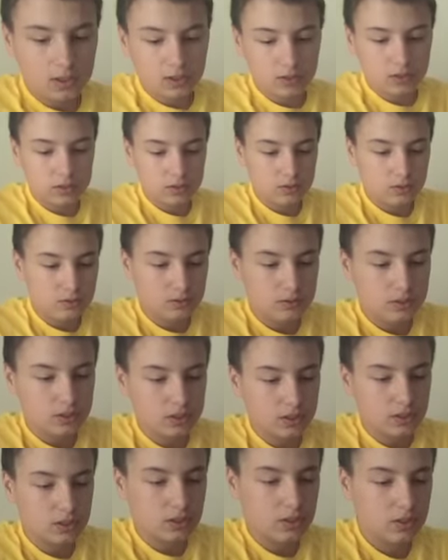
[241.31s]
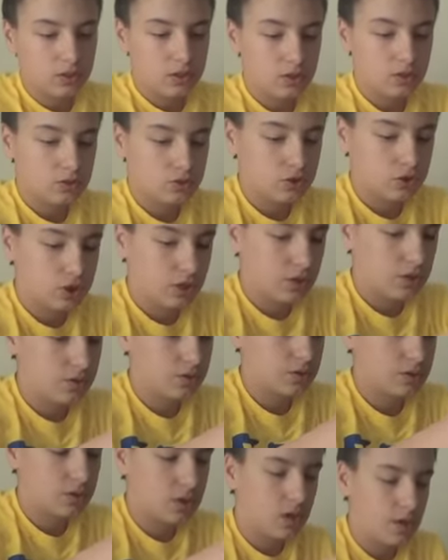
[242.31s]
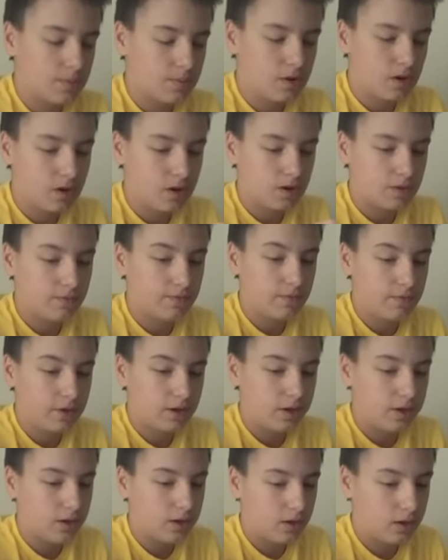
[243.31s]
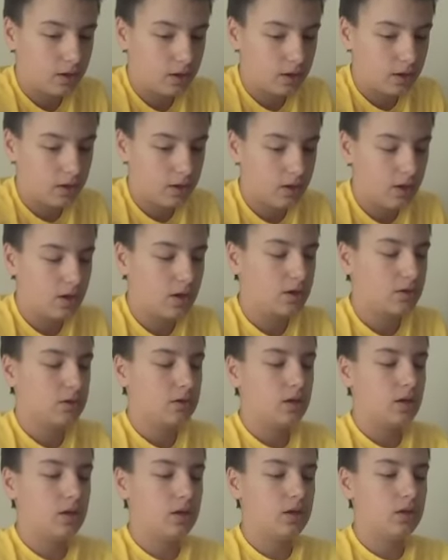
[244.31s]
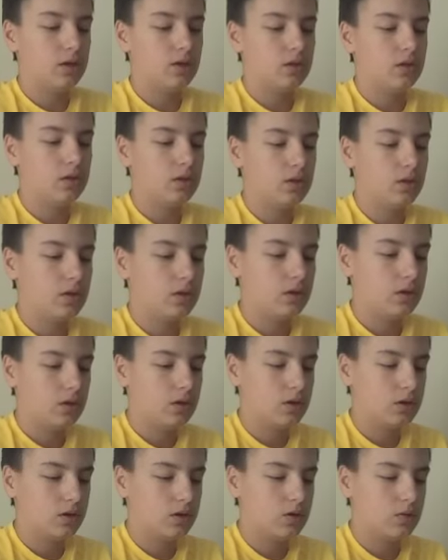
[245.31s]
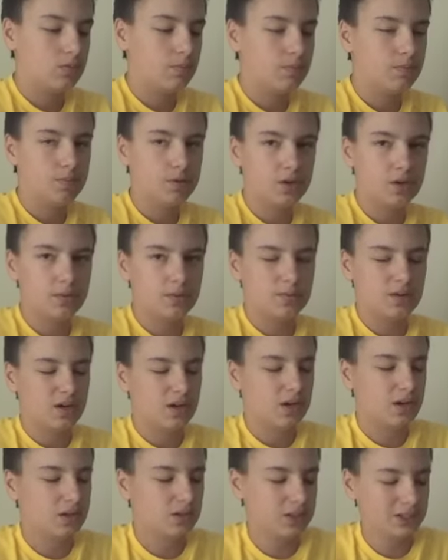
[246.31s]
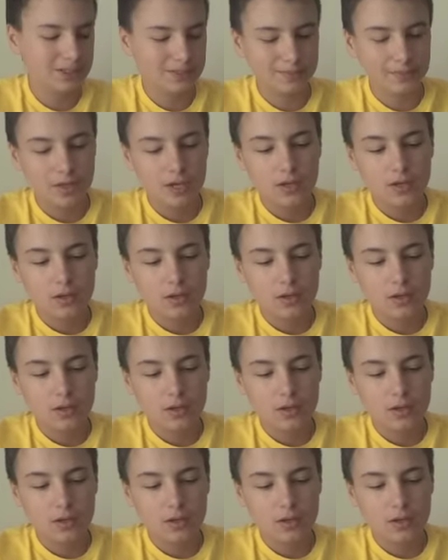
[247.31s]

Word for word: includes and then the chairs come off and they you can put them behind here.